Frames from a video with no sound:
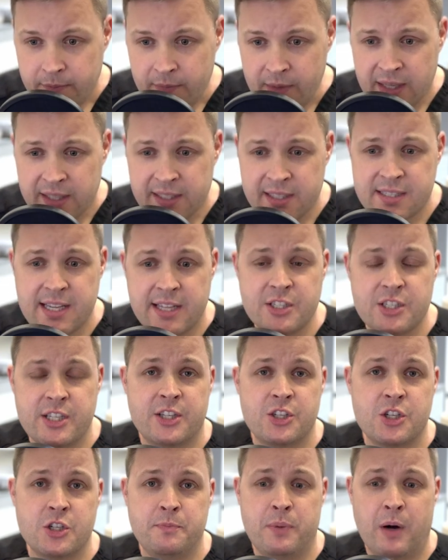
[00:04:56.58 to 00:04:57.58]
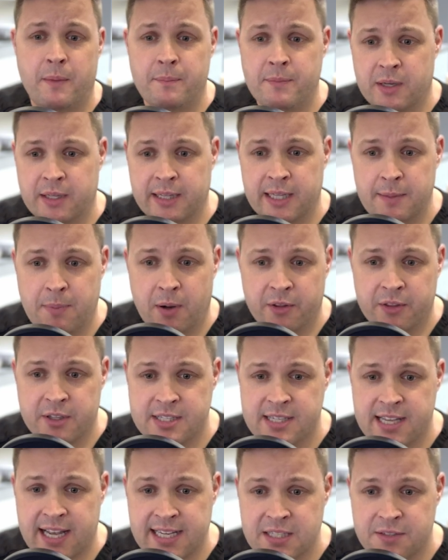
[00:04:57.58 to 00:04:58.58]
And essentially, I just pop the clip on the
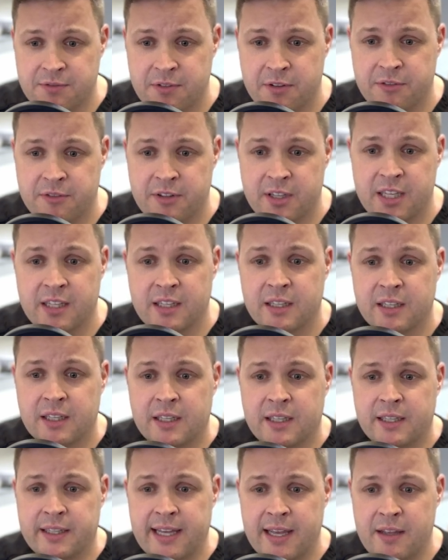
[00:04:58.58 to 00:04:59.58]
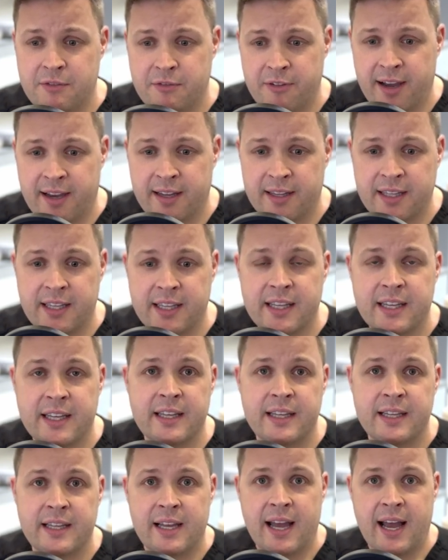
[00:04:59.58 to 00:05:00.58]
size 15K file here.
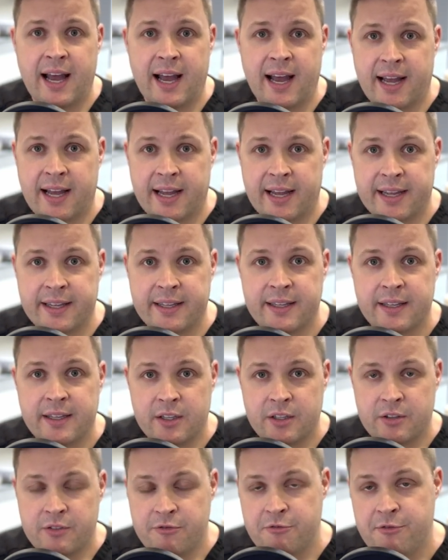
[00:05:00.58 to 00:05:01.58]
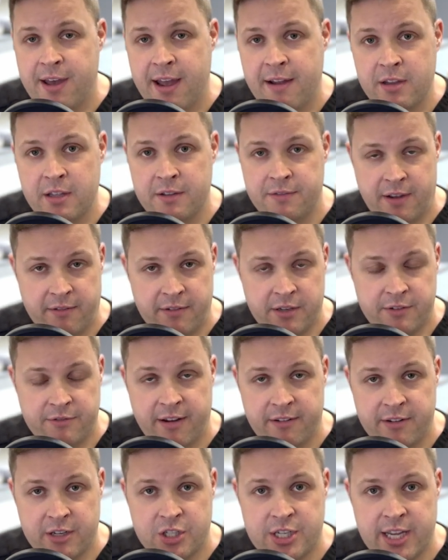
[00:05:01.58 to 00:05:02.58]
I very, very,
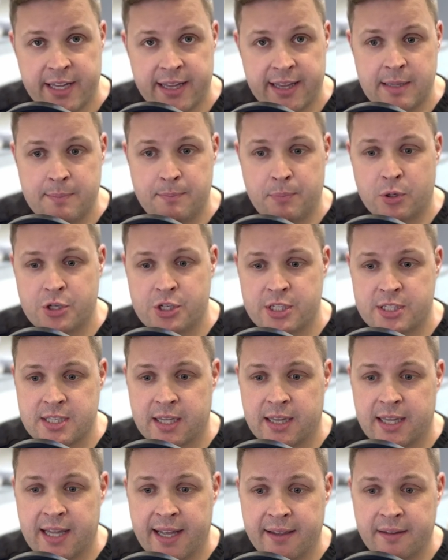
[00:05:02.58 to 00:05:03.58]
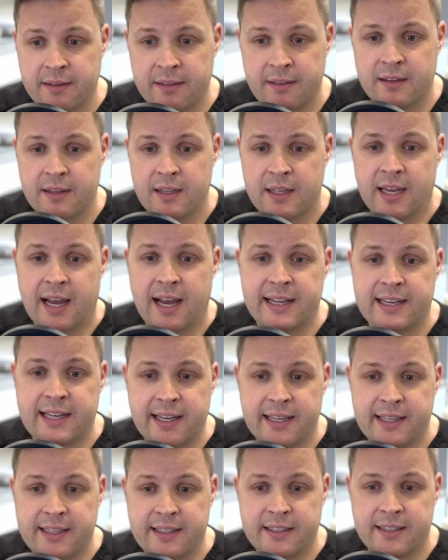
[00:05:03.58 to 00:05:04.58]
very gently push it length. And
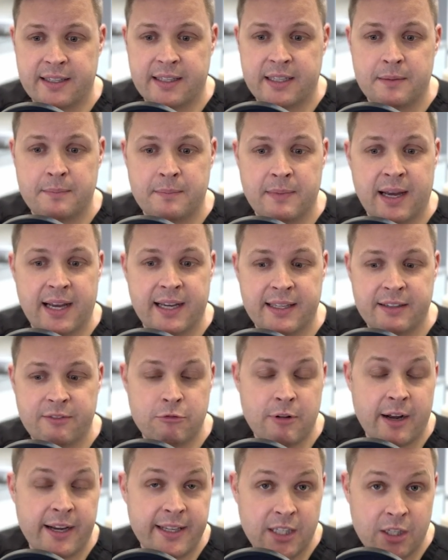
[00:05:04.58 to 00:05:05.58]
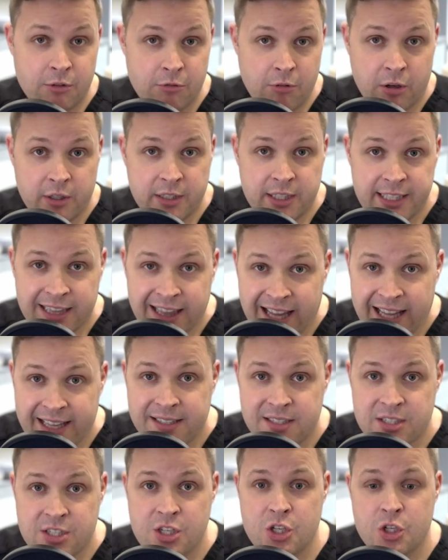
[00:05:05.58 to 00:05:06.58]
I, um, I rightly or wrongly like
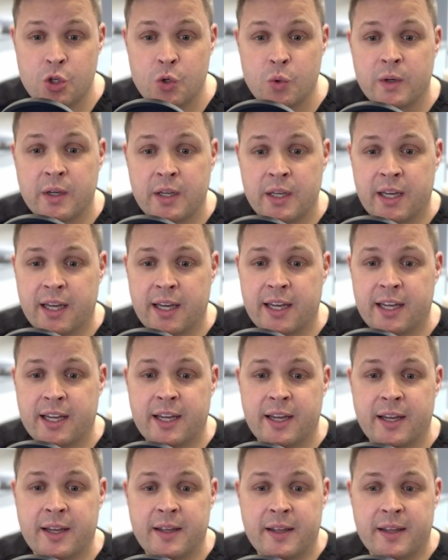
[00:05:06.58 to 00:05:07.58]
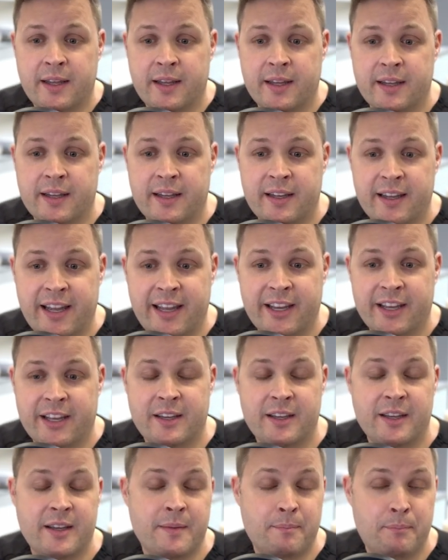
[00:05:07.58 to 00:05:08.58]
to uh, uh,
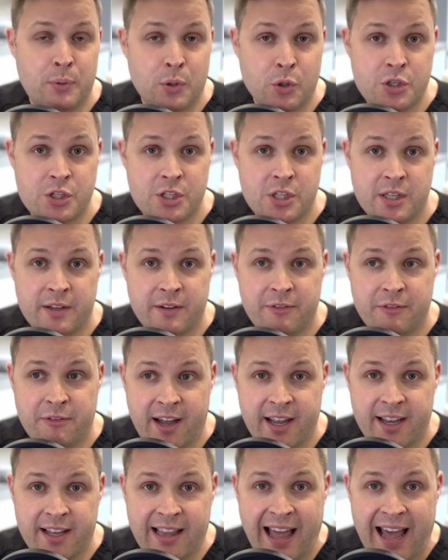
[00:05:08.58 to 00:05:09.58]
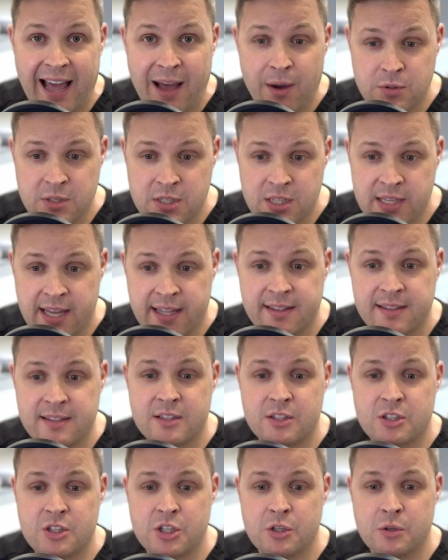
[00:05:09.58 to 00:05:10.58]
push the file out of the end of the
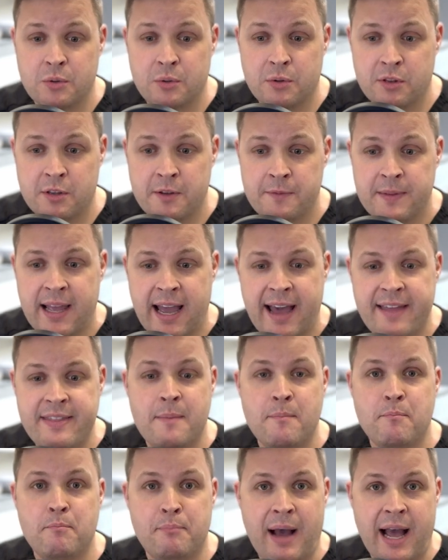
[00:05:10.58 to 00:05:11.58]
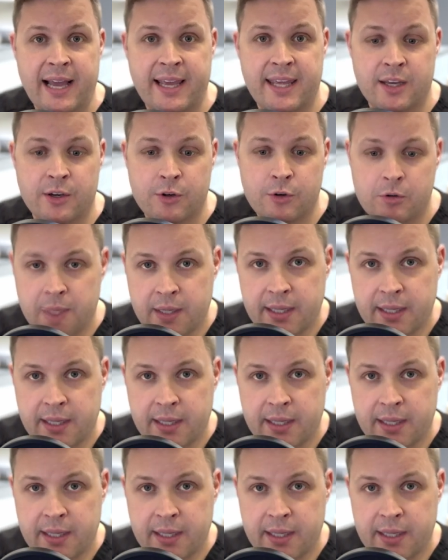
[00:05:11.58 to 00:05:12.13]
tooth and then back it up.